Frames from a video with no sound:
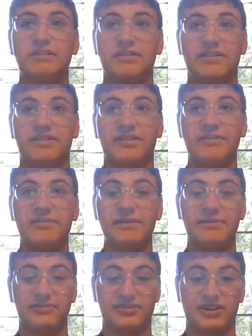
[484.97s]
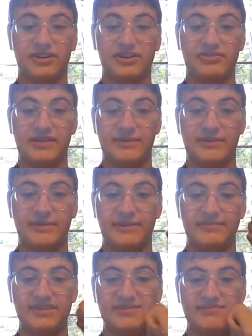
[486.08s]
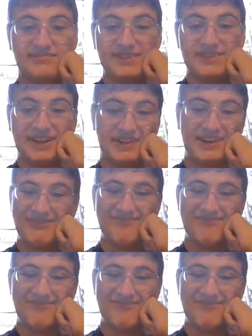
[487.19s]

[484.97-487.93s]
They're the same people who started the Shrek memes. Sorry.